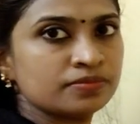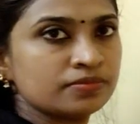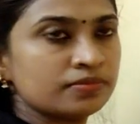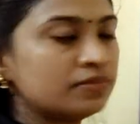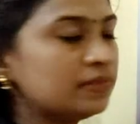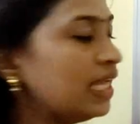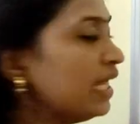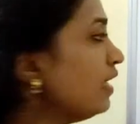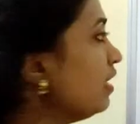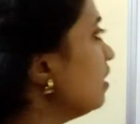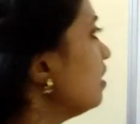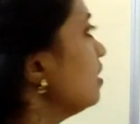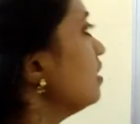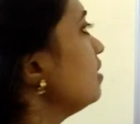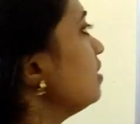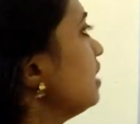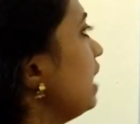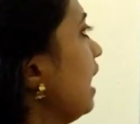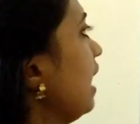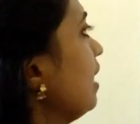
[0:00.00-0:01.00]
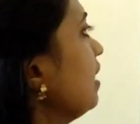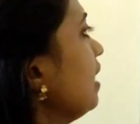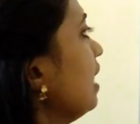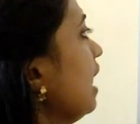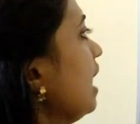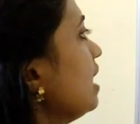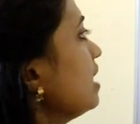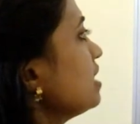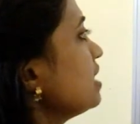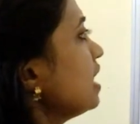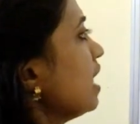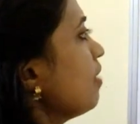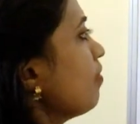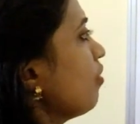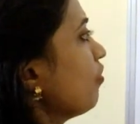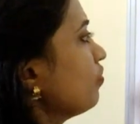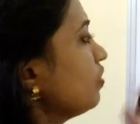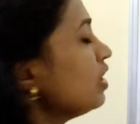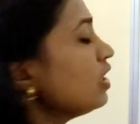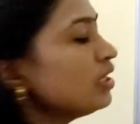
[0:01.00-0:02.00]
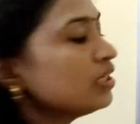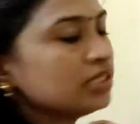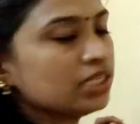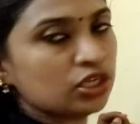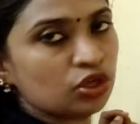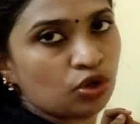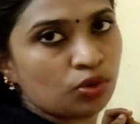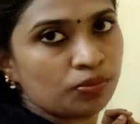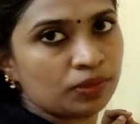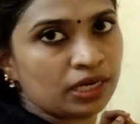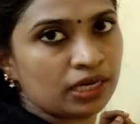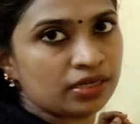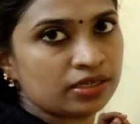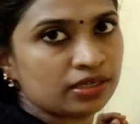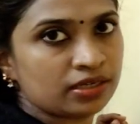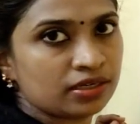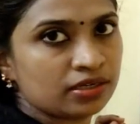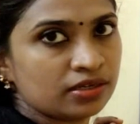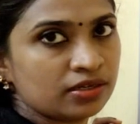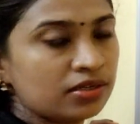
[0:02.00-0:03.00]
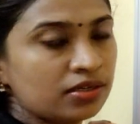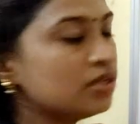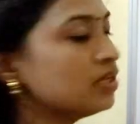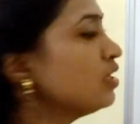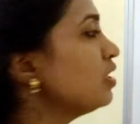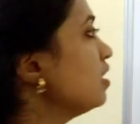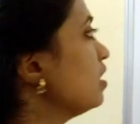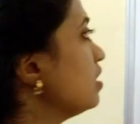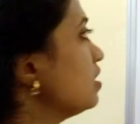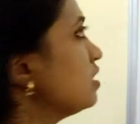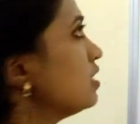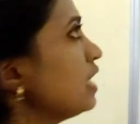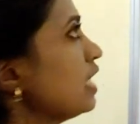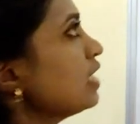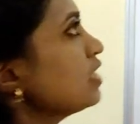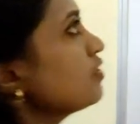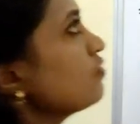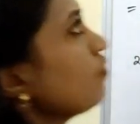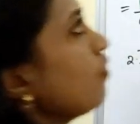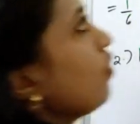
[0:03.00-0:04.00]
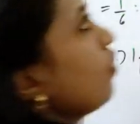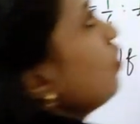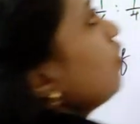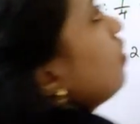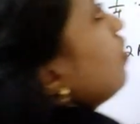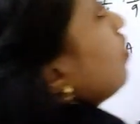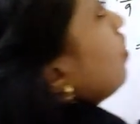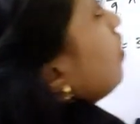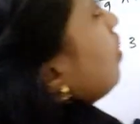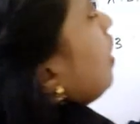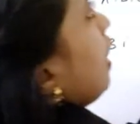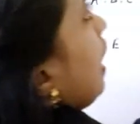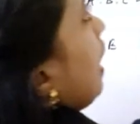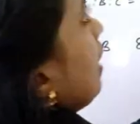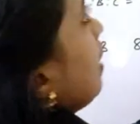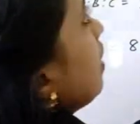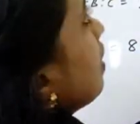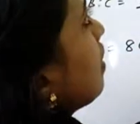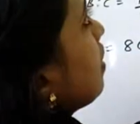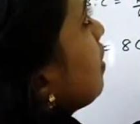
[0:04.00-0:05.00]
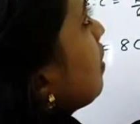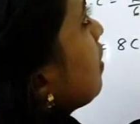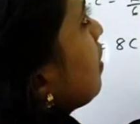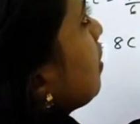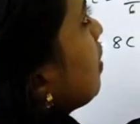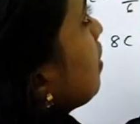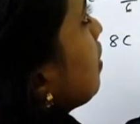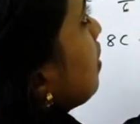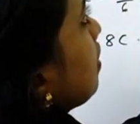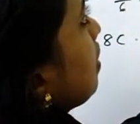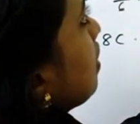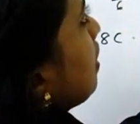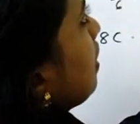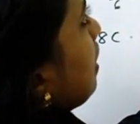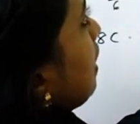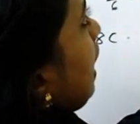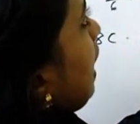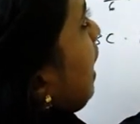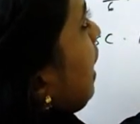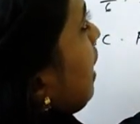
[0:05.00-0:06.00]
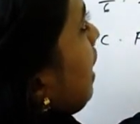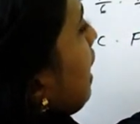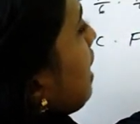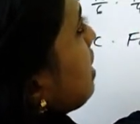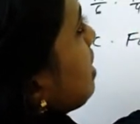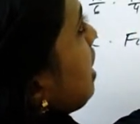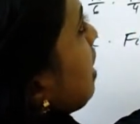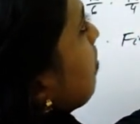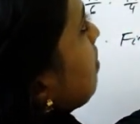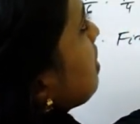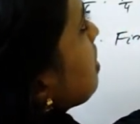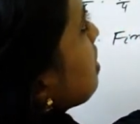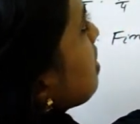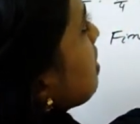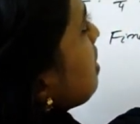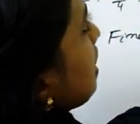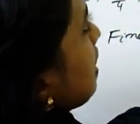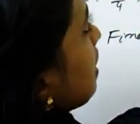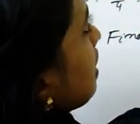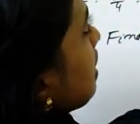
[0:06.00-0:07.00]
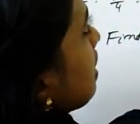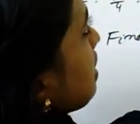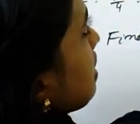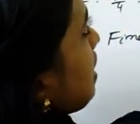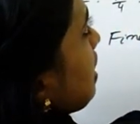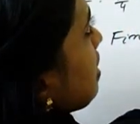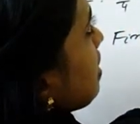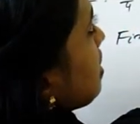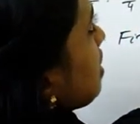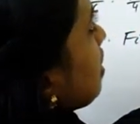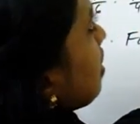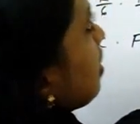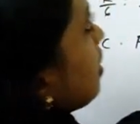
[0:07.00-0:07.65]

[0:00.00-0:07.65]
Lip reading: Then take the LCM of the denominator. 6, 4 and 9. LCM is 36.